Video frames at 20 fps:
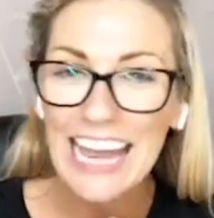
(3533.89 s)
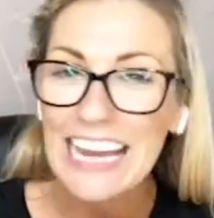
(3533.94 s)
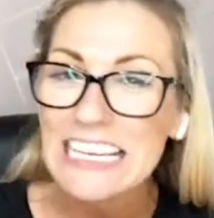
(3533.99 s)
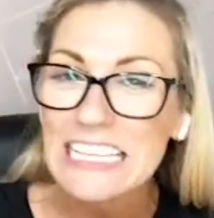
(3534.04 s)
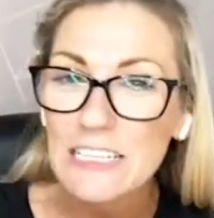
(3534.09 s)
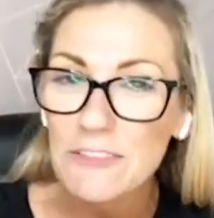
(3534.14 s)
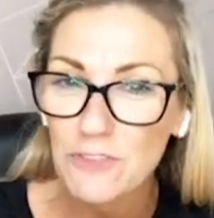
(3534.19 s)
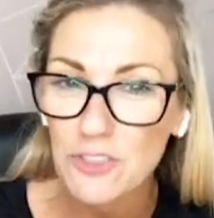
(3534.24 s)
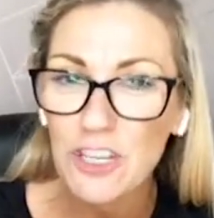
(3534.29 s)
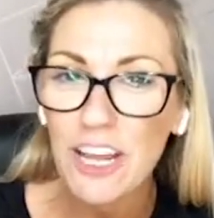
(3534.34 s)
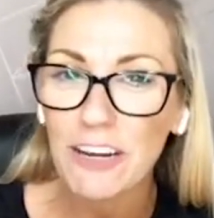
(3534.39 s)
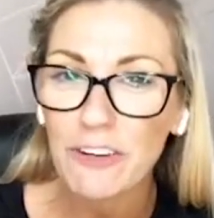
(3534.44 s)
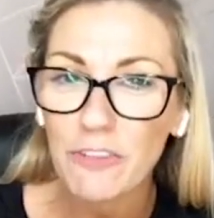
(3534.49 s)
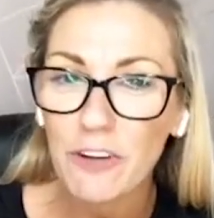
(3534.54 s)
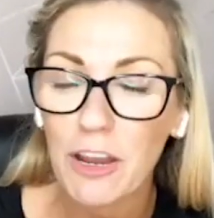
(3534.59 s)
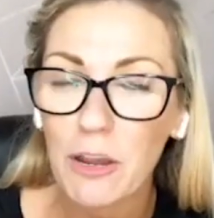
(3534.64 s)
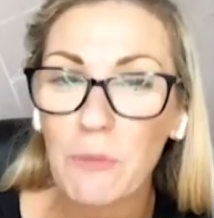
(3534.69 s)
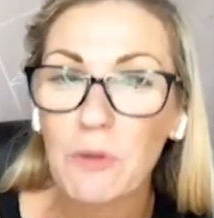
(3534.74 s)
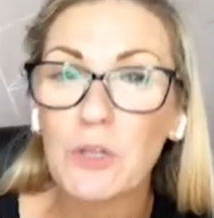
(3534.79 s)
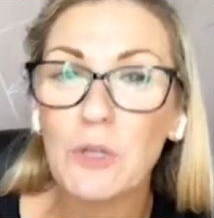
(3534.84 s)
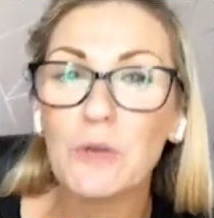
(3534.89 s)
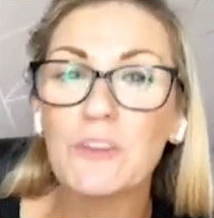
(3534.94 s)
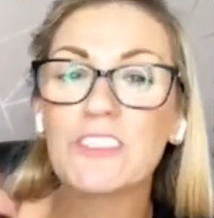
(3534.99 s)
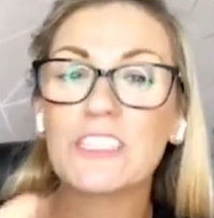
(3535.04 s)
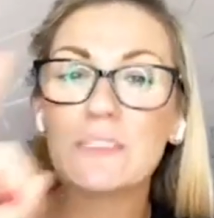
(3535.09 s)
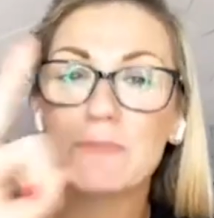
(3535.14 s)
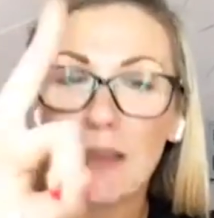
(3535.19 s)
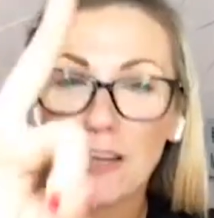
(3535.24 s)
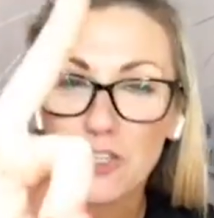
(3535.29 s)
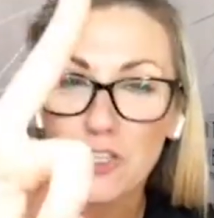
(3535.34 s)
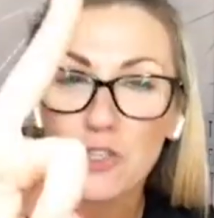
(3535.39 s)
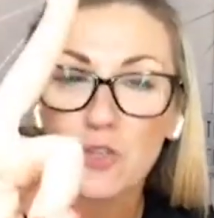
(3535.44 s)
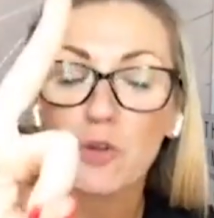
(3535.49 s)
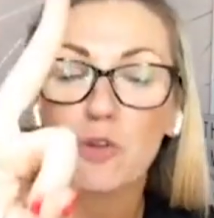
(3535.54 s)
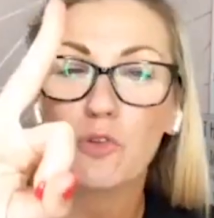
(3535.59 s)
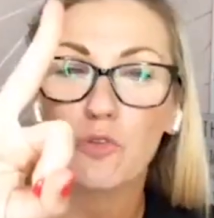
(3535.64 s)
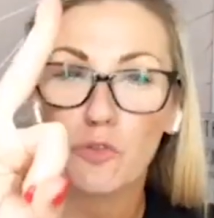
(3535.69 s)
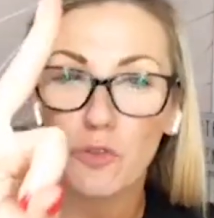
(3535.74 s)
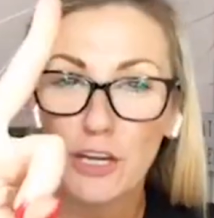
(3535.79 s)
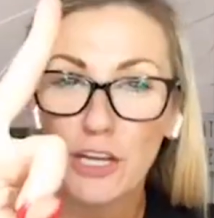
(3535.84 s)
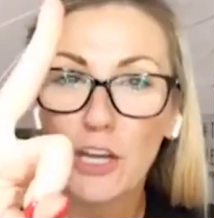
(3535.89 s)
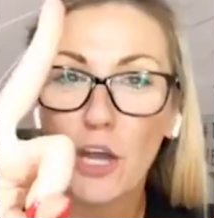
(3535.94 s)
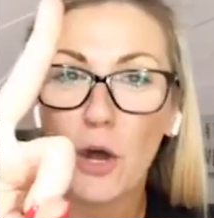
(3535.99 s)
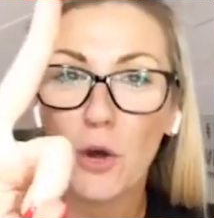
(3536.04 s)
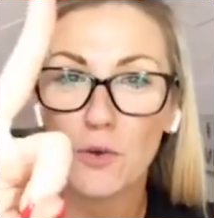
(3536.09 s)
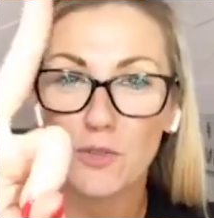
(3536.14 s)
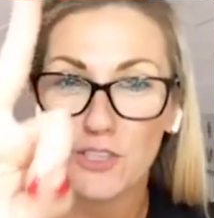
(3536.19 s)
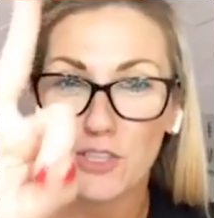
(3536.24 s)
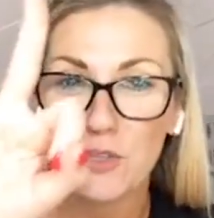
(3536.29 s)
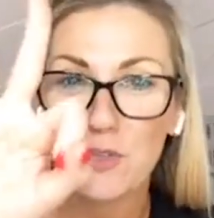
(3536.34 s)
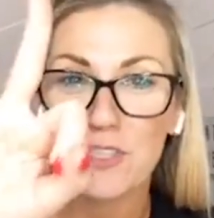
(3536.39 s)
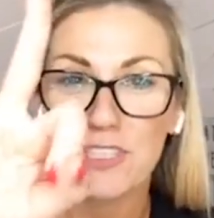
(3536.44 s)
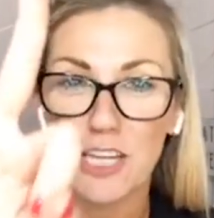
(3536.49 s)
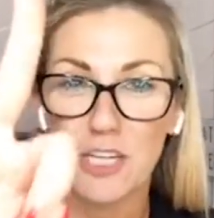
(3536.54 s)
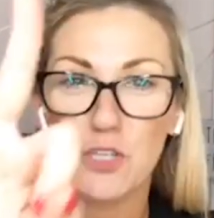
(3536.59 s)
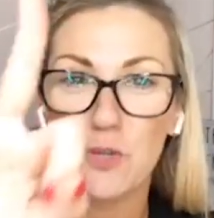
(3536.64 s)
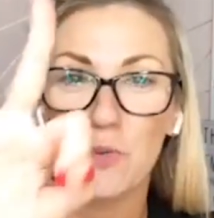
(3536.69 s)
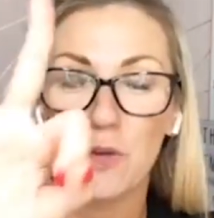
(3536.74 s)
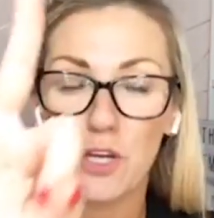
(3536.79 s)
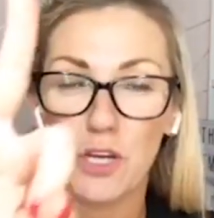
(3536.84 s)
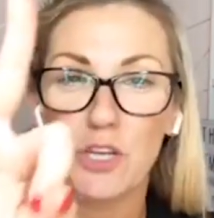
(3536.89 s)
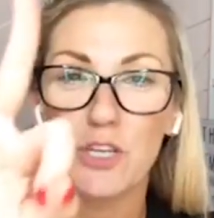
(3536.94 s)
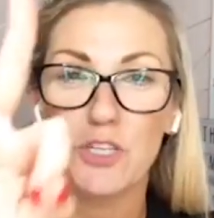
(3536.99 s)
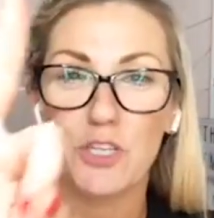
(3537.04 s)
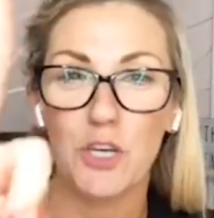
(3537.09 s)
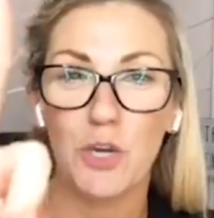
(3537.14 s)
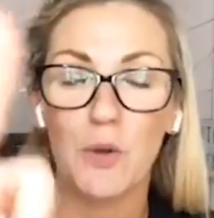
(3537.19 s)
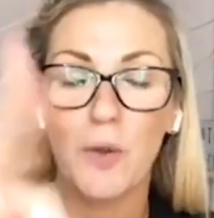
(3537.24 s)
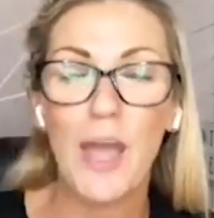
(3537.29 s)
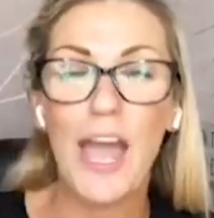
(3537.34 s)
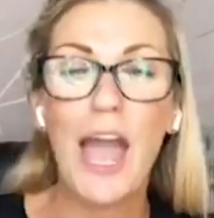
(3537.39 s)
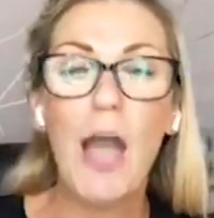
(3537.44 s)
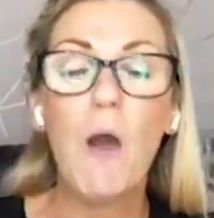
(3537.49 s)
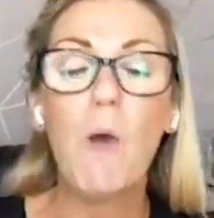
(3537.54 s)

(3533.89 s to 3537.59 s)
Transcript: end of January when you have smashed your 3 goals that you said you were going to do?